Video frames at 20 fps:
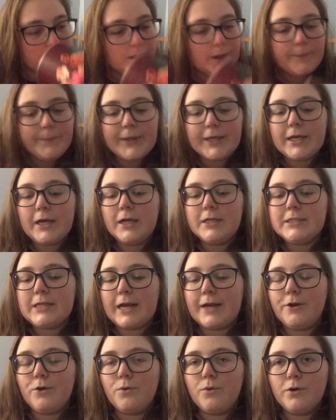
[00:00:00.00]
Because
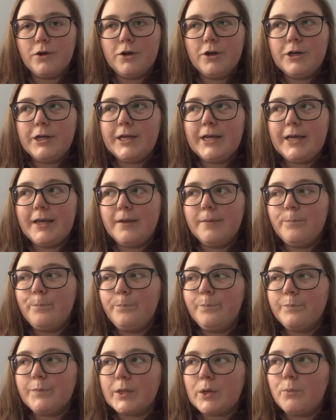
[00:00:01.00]
I ordered it
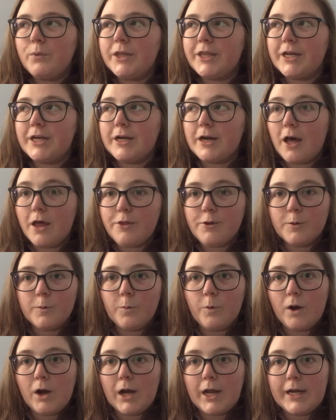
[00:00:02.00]
with another
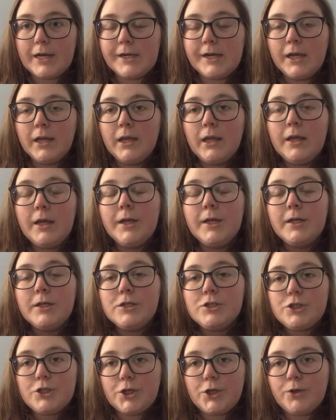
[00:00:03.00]
one
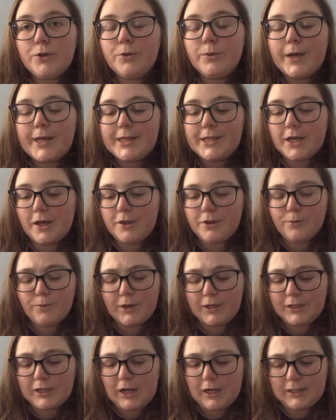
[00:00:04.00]
two and the other
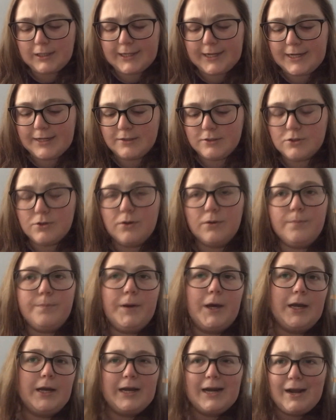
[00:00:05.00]
one got canceled,
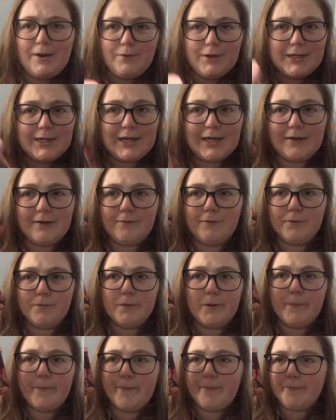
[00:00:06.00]
but now I can't even
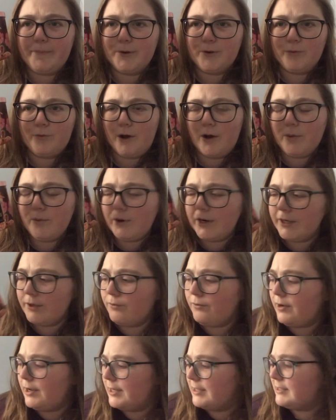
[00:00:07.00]
remember what one it
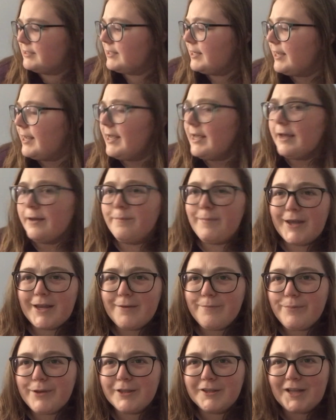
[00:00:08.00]
was. It may
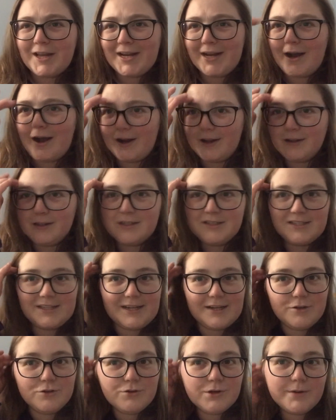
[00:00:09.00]
have been like Island
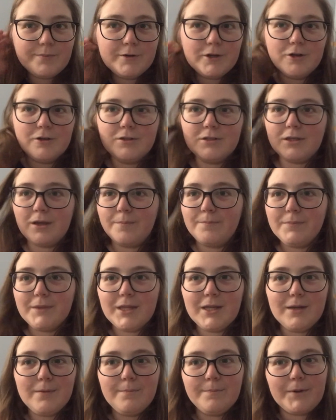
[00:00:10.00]
Daydreamer or
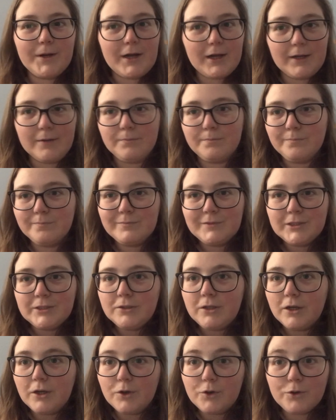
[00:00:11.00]
something, but
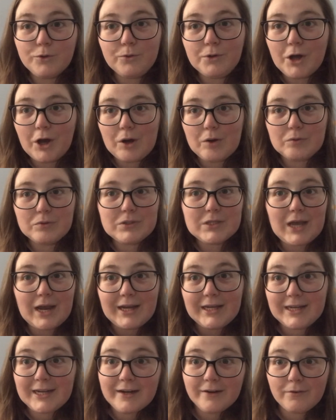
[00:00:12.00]
who knows?
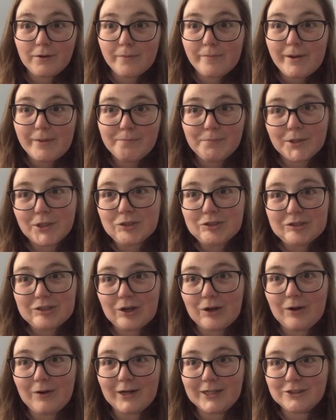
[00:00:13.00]
I can't remember,
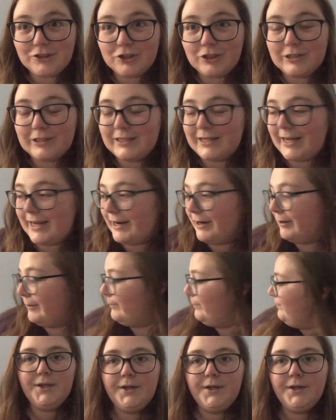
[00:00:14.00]
so I shouldn't care.